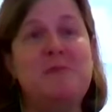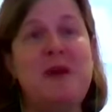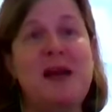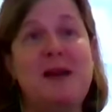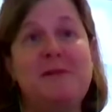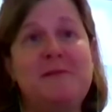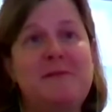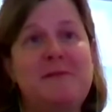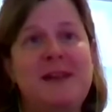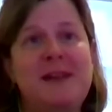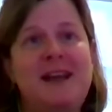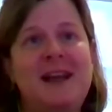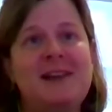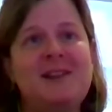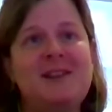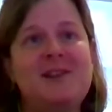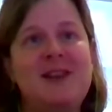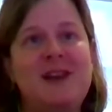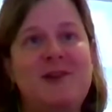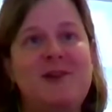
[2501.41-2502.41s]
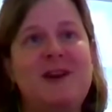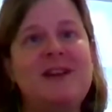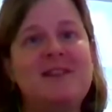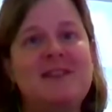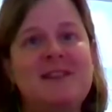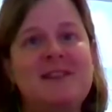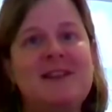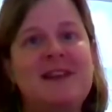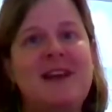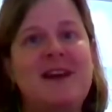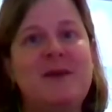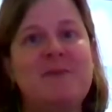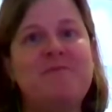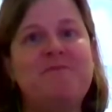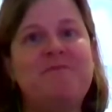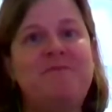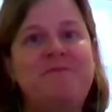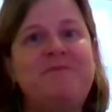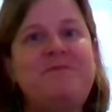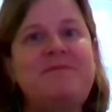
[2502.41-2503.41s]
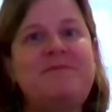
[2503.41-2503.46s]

better for the next generation to come.